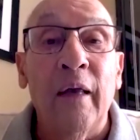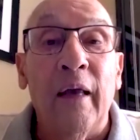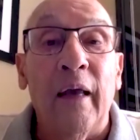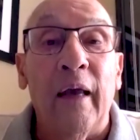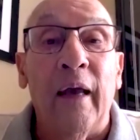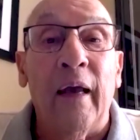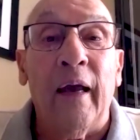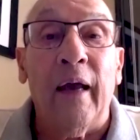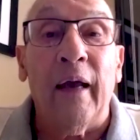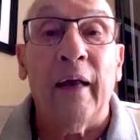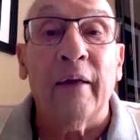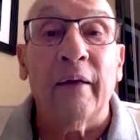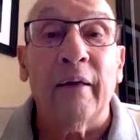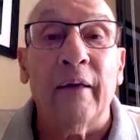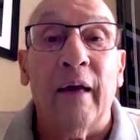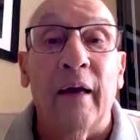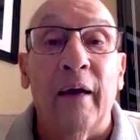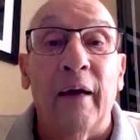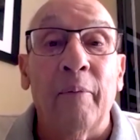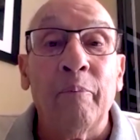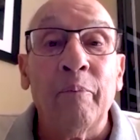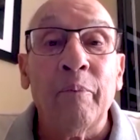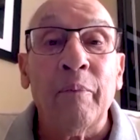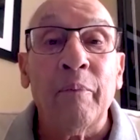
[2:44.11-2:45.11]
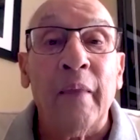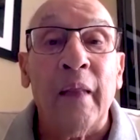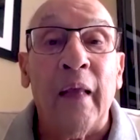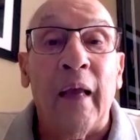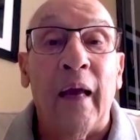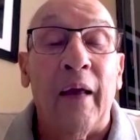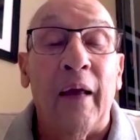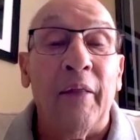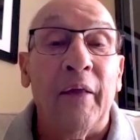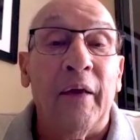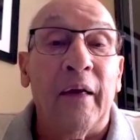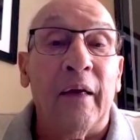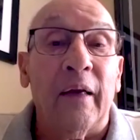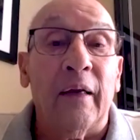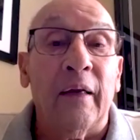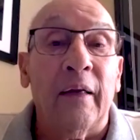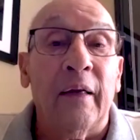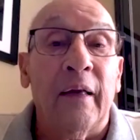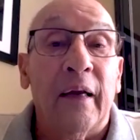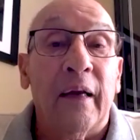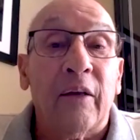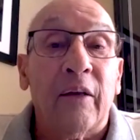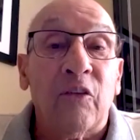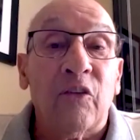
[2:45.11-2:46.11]
And I think
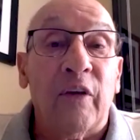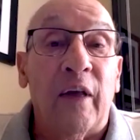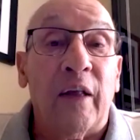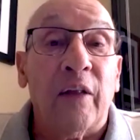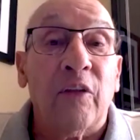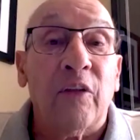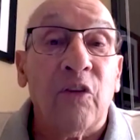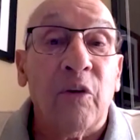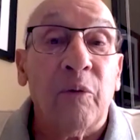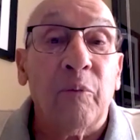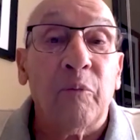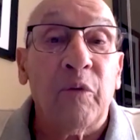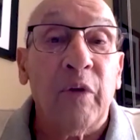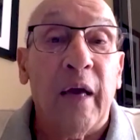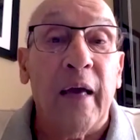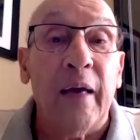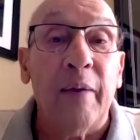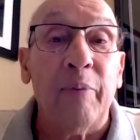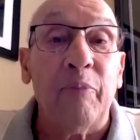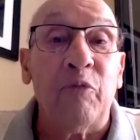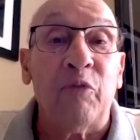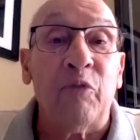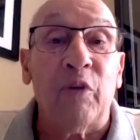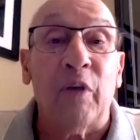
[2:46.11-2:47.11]
Nick sent some tapes